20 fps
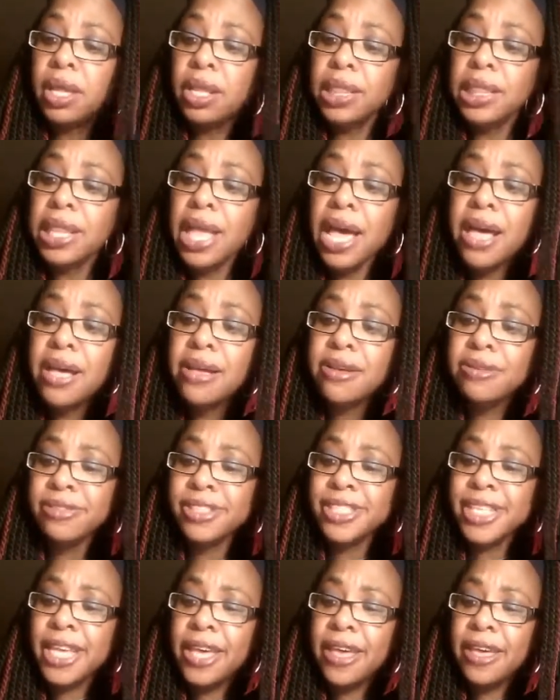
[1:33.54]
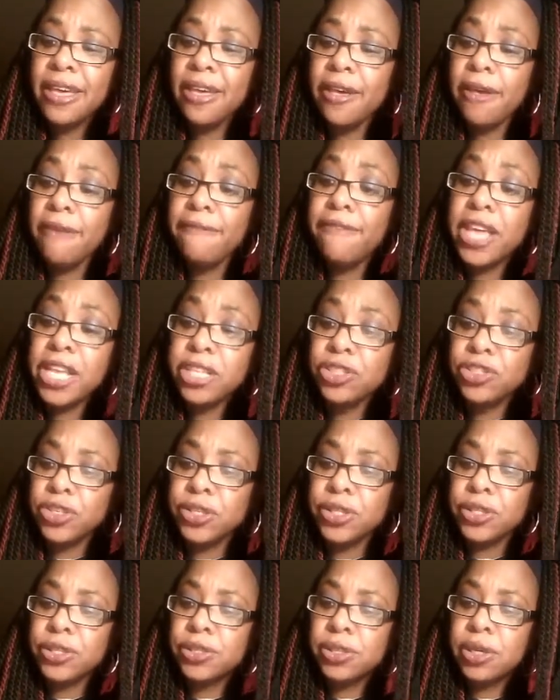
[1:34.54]
Love's
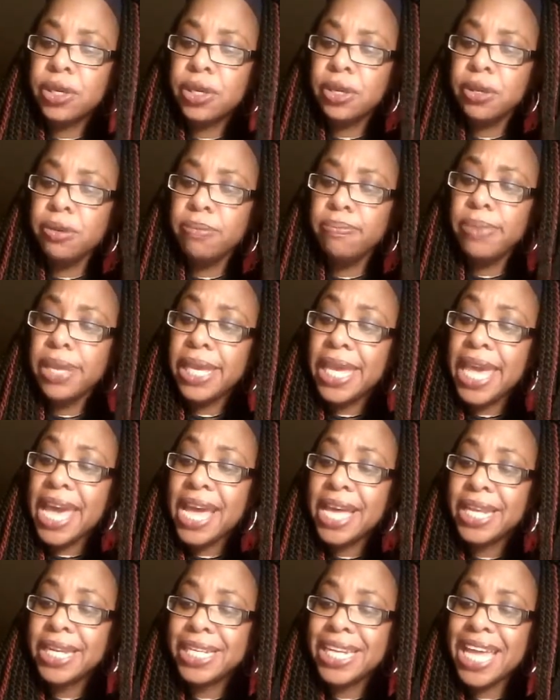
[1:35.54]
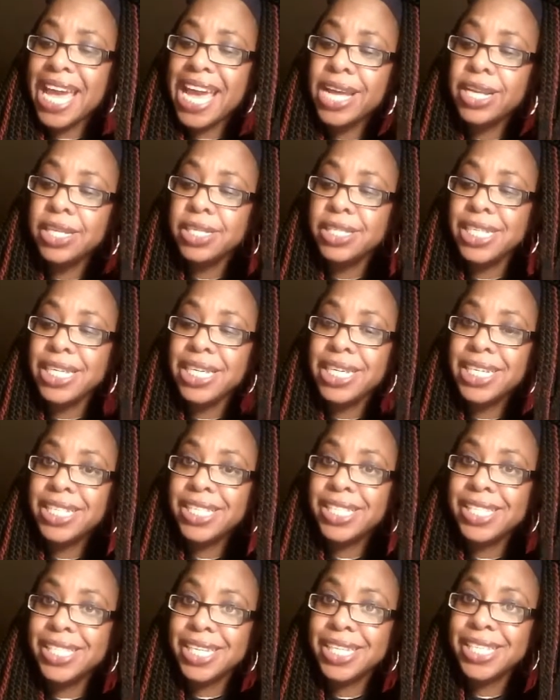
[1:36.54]
adventures began in
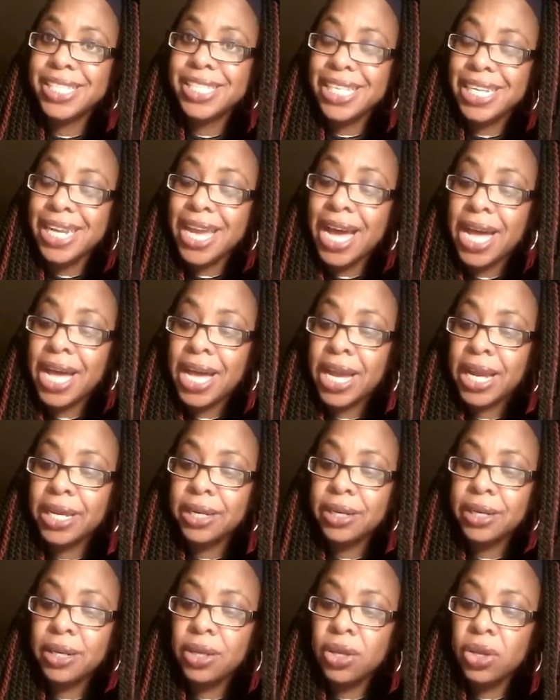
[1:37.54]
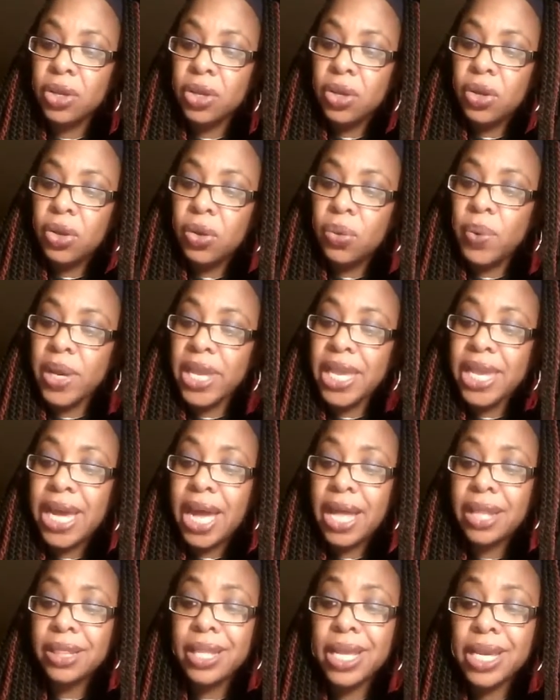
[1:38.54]
1869 when he
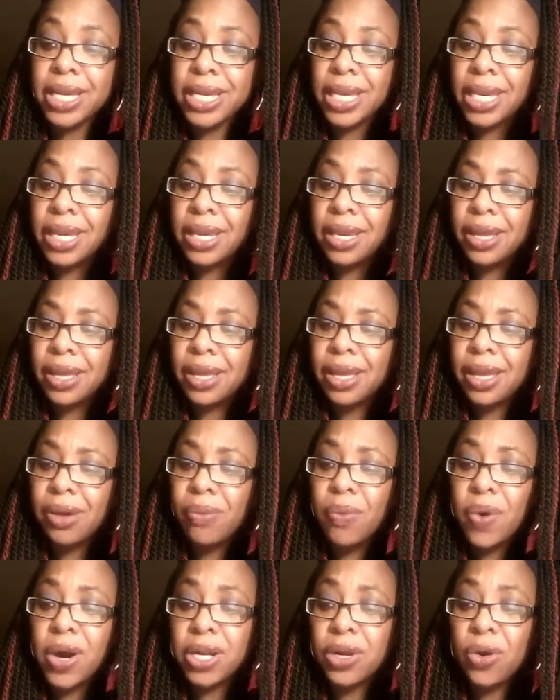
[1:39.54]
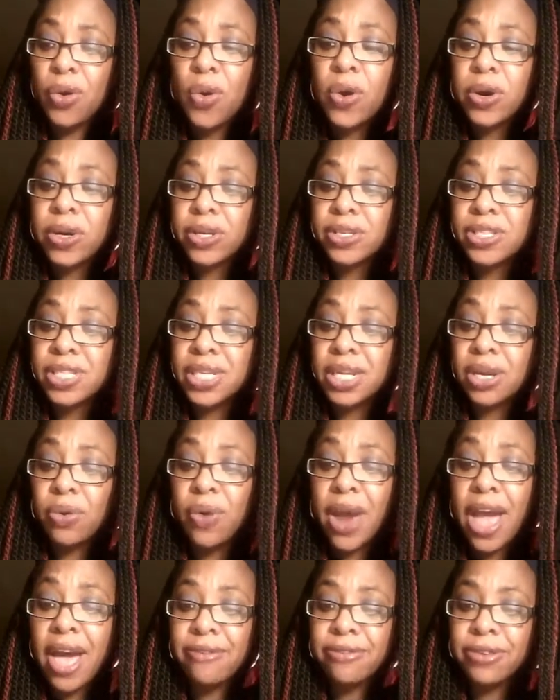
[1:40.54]
got lucky and won a horse in a
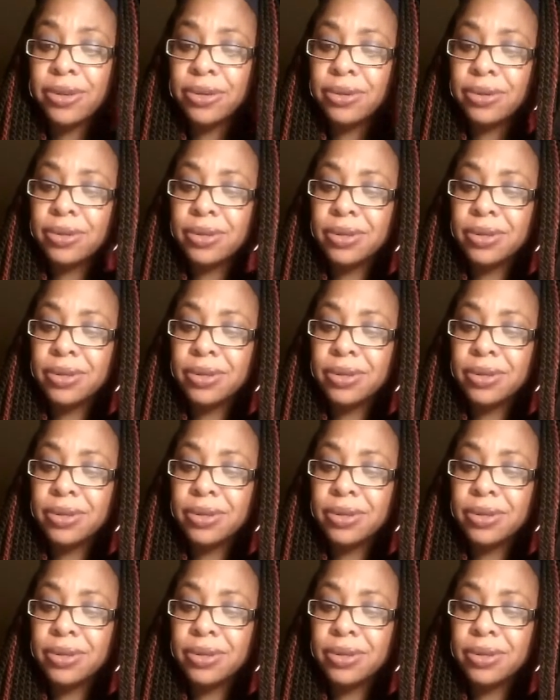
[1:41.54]
raffle.